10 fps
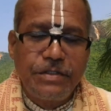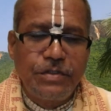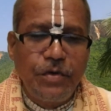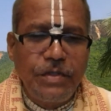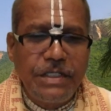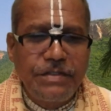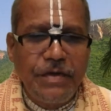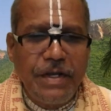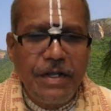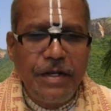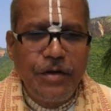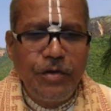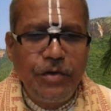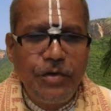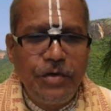So this way,
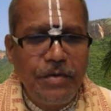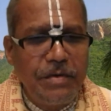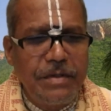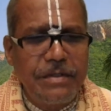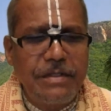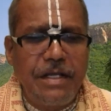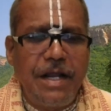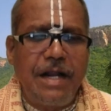they